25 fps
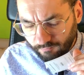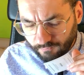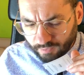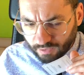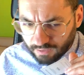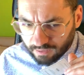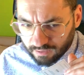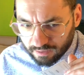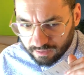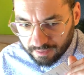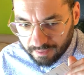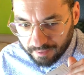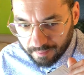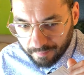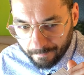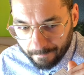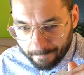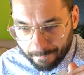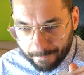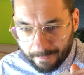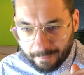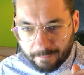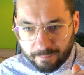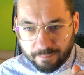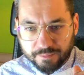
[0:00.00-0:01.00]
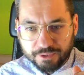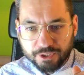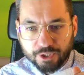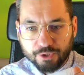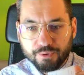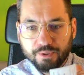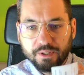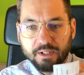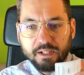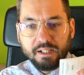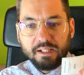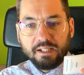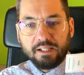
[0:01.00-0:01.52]

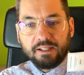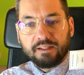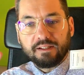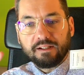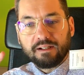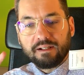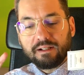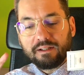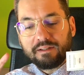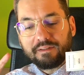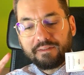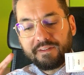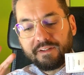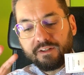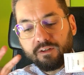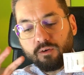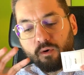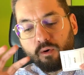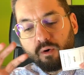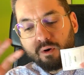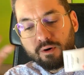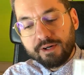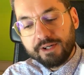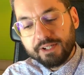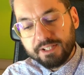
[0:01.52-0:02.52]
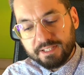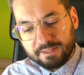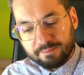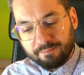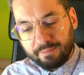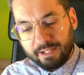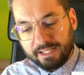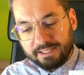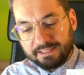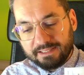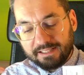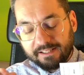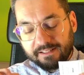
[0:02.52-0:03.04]
So the orris
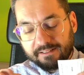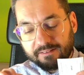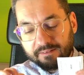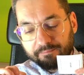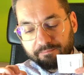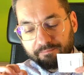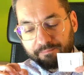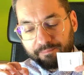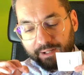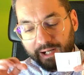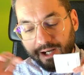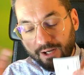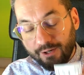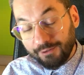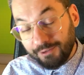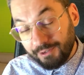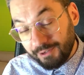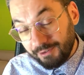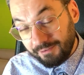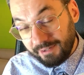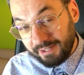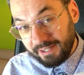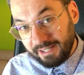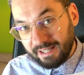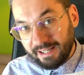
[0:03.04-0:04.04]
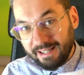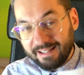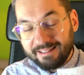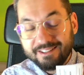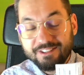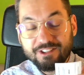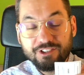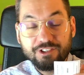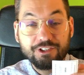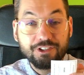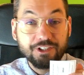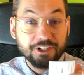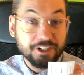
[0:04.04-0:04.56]
makes it powdery
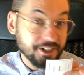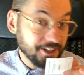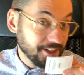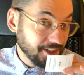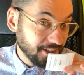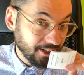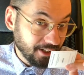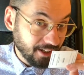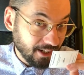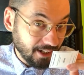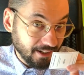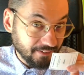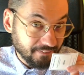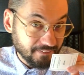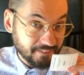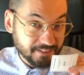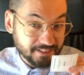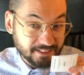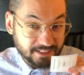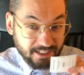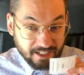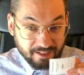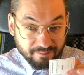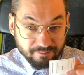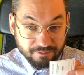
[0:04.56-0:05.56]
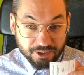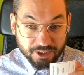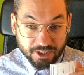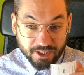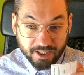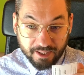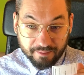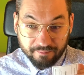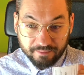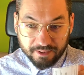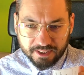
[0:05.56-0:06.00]
and dirty at the same time.